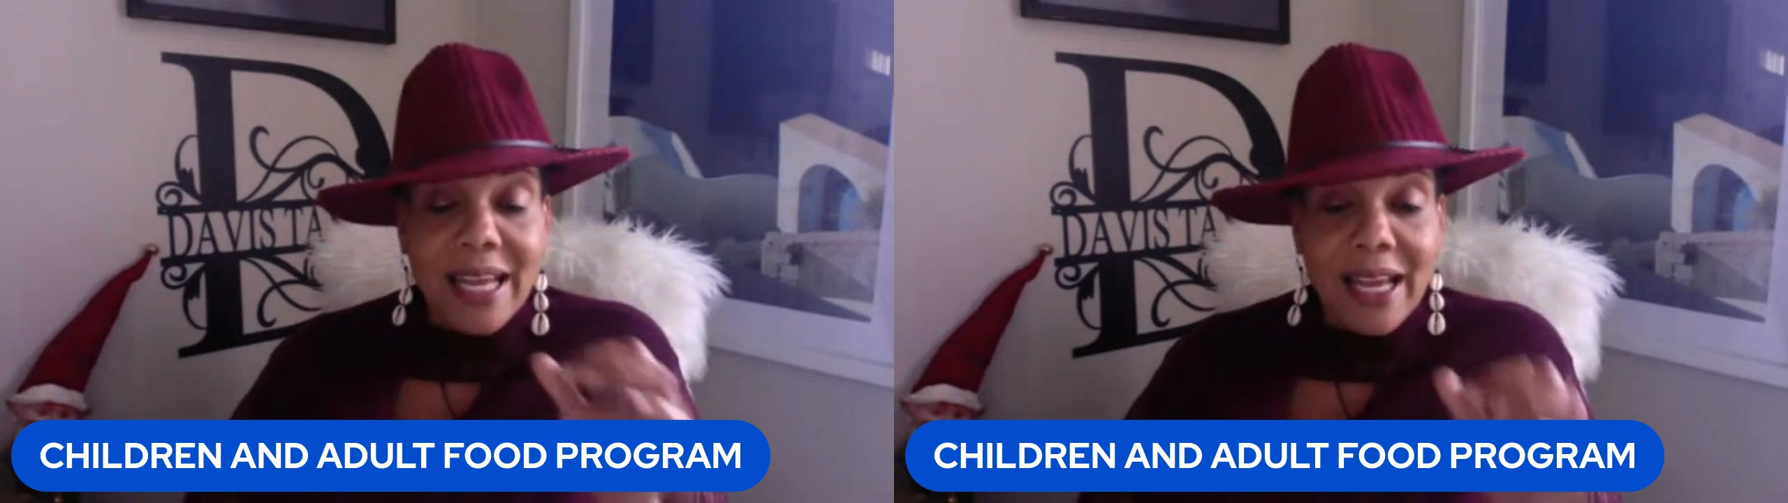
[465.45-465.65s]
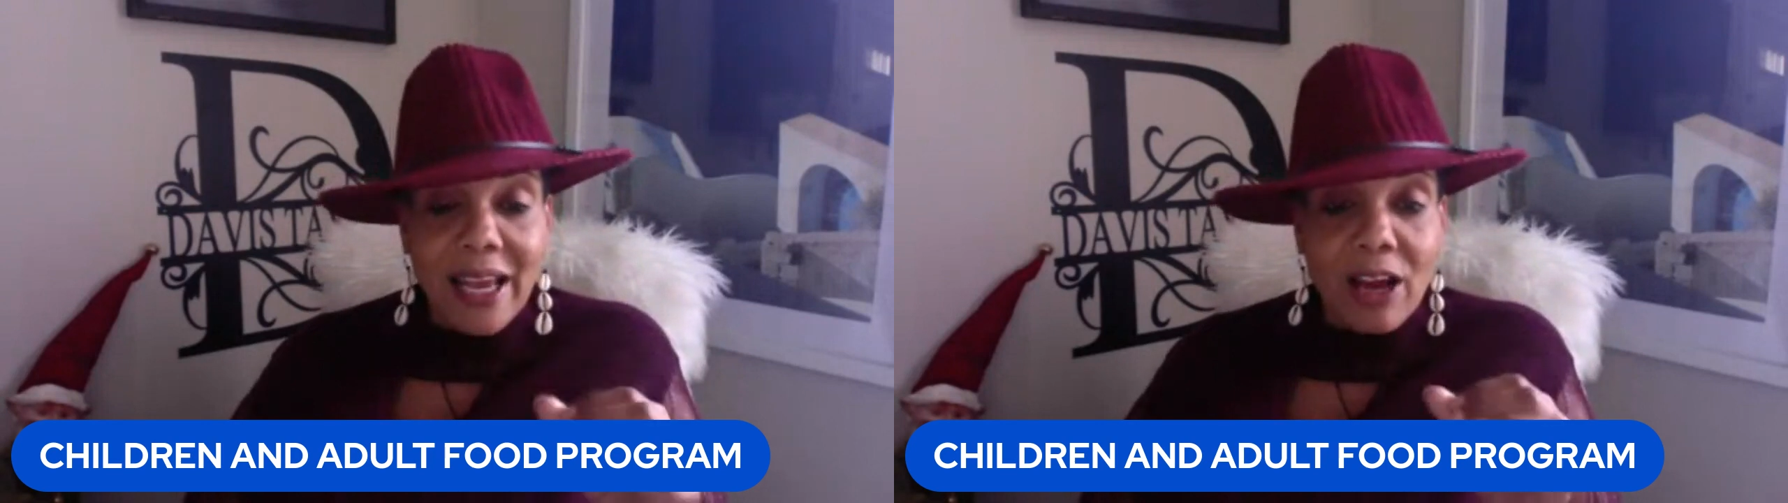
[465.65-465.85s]

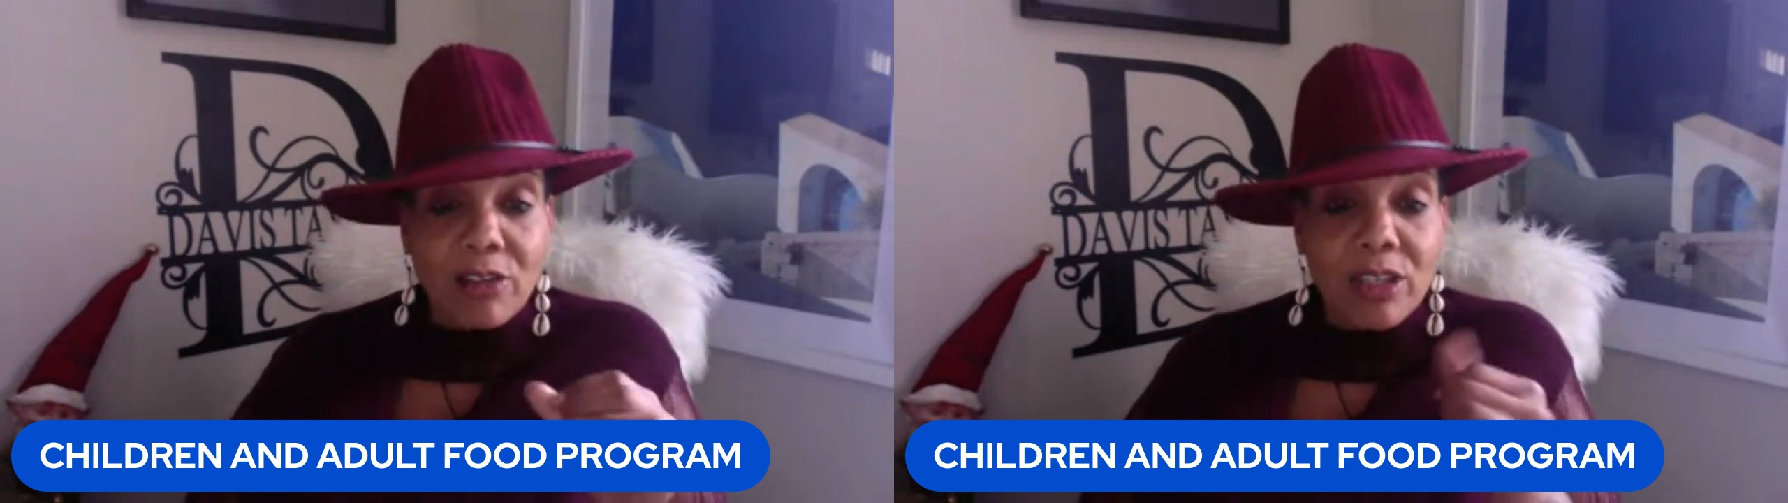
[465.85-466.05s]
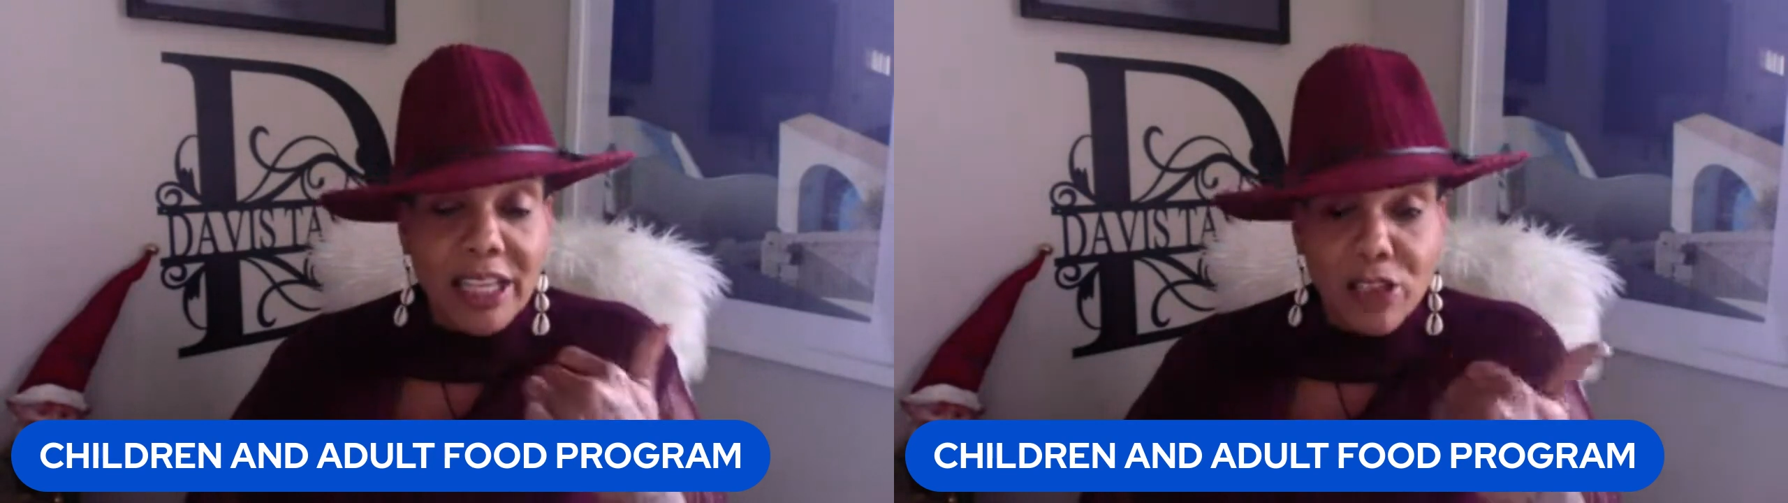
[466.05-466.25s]

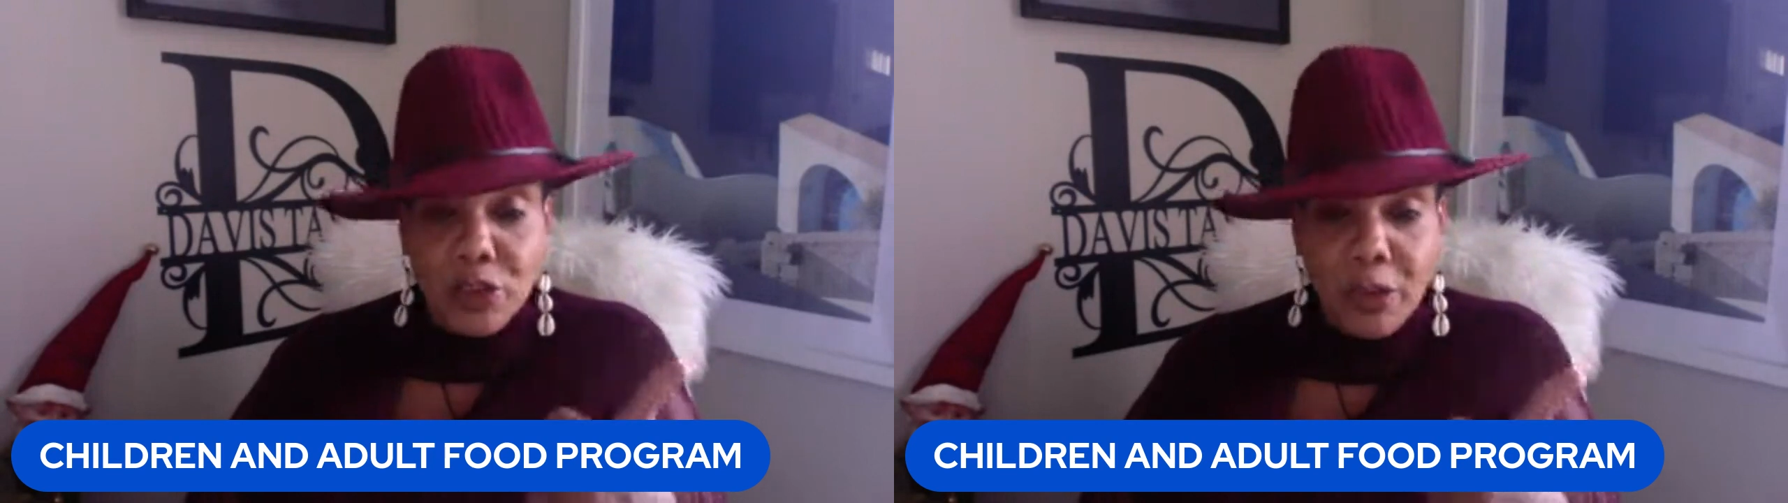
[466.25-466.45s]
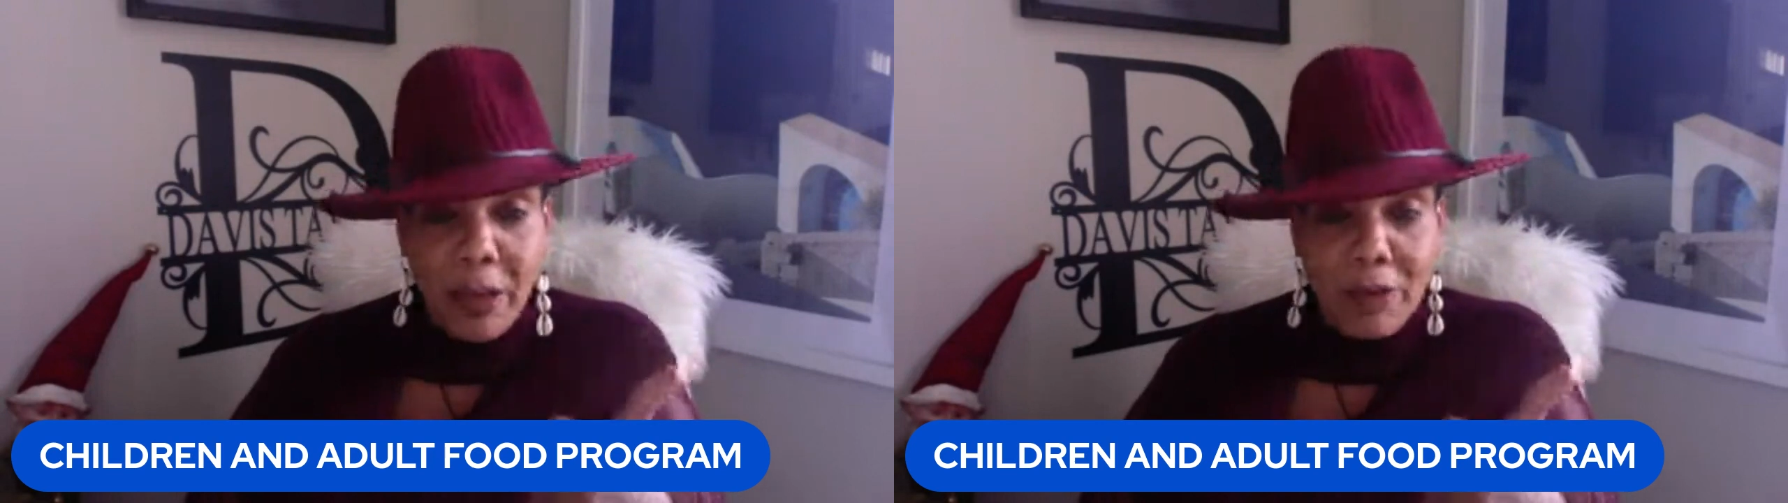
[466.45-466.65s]
calculate a
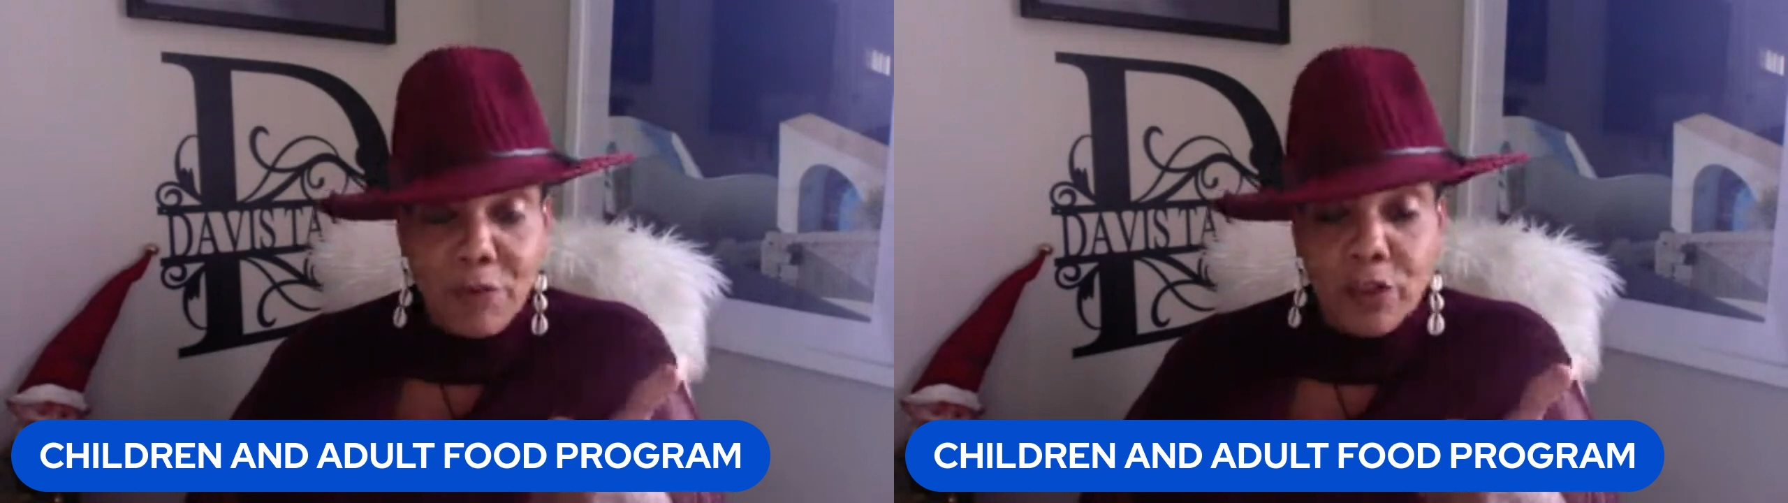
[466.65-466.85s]
certain amount